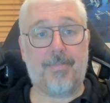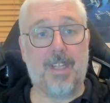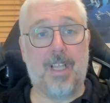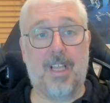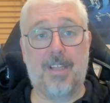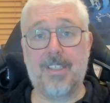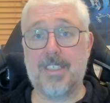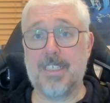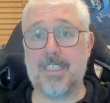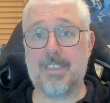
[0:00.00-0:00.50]

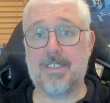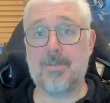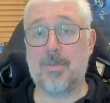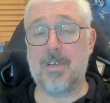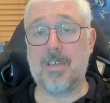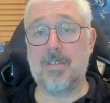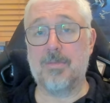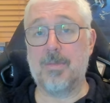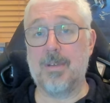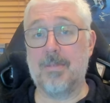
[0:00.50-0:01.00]
and this is the
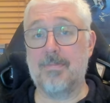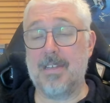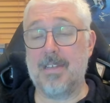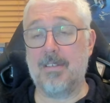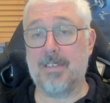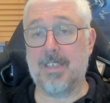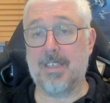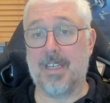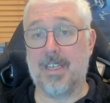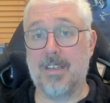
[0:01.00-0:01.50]
world we're
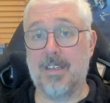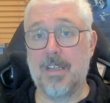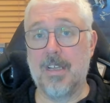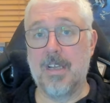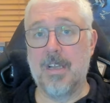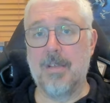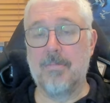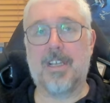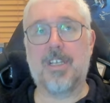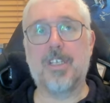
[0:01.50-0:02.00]
building,
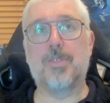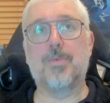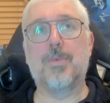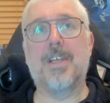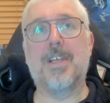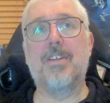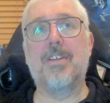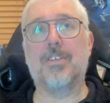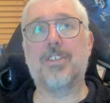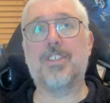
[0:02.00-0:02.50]
because
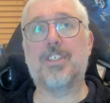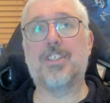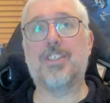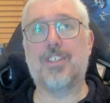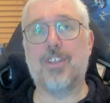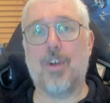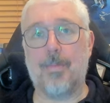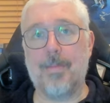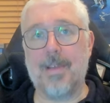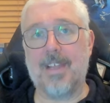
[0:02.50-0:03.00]
we're not
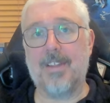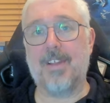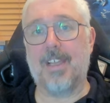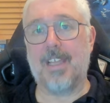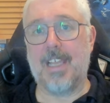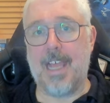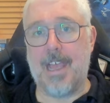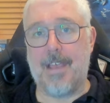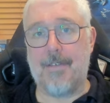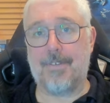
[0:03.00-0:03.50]
stopping the
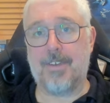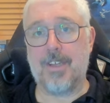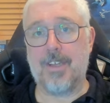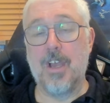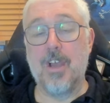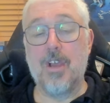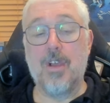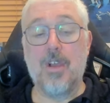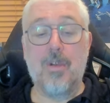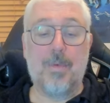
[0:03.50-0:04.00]
left.
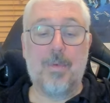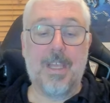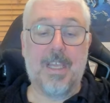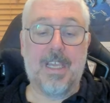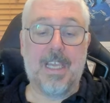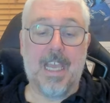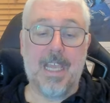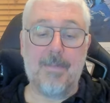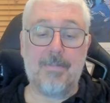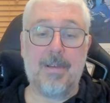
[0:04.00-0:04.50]
We
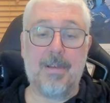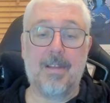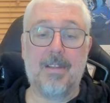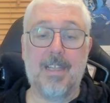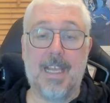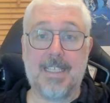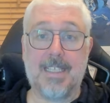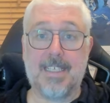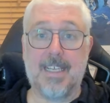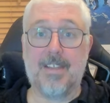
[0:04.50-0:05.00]
keep
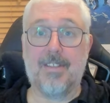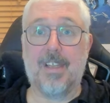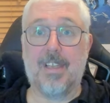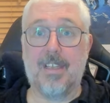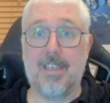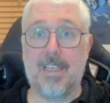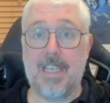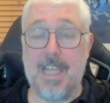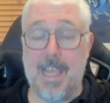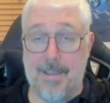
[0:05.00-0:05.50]
letting the
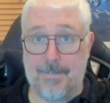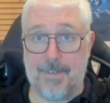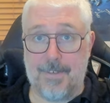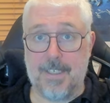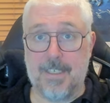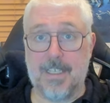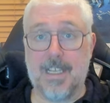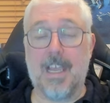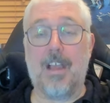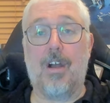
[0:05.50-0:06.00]

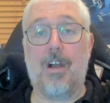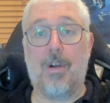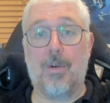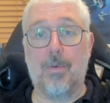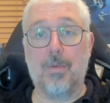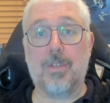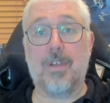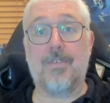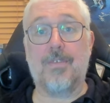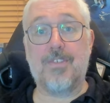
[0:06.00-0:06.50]
left get
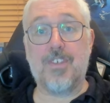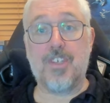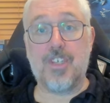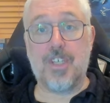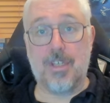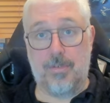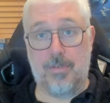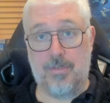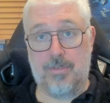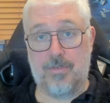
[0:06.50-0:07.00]
hold of
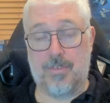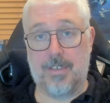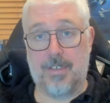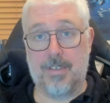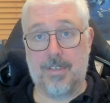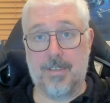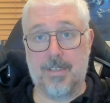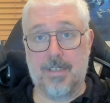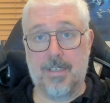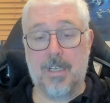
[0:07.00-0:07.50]
children.
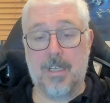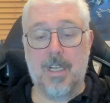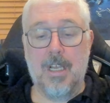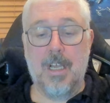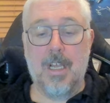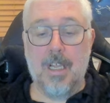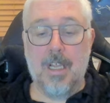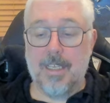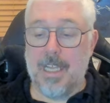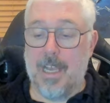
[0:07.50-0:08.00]

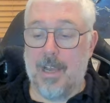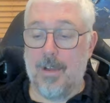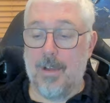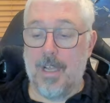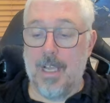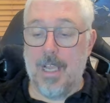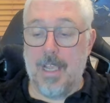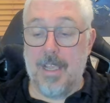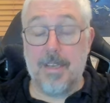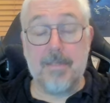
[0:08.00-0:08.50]
Now,
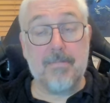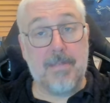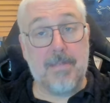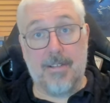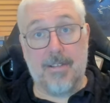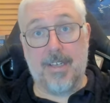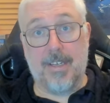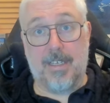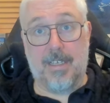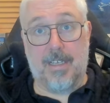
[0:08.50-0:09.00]
in
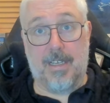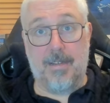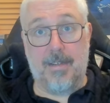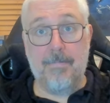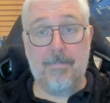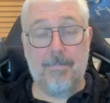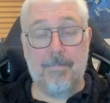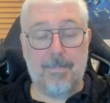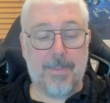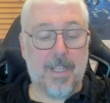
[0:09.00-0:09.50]
America,
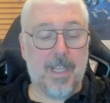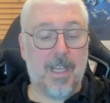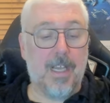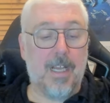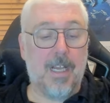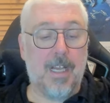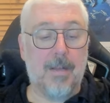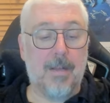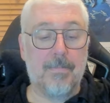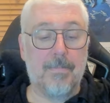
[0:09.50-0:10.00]

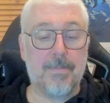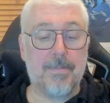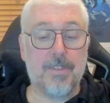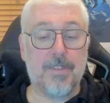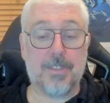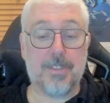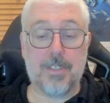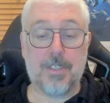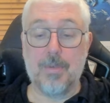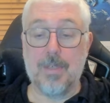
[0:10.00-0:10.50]

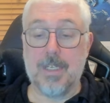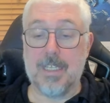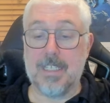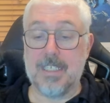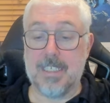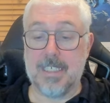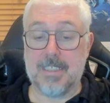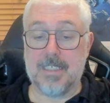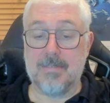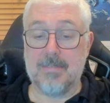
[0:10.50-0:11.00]
the school
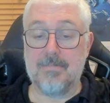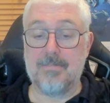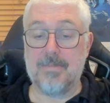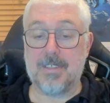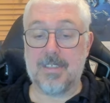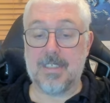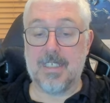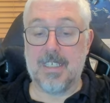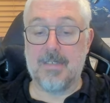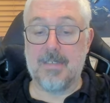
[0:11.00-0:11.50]

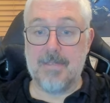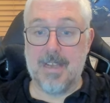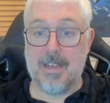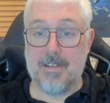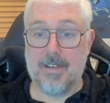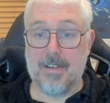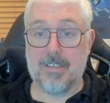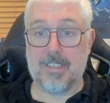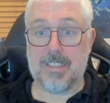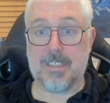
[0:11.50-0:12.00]
systems in
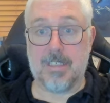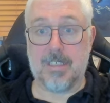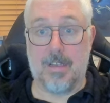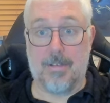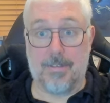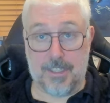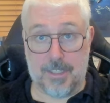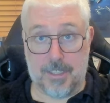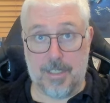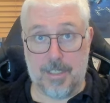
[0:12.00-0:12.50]
America
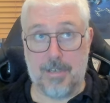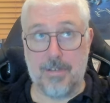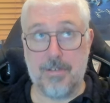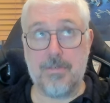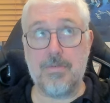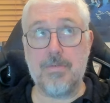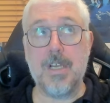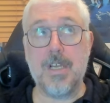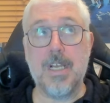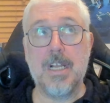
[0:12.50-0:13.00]
are
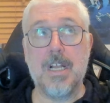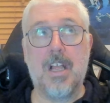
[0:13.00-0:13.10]
so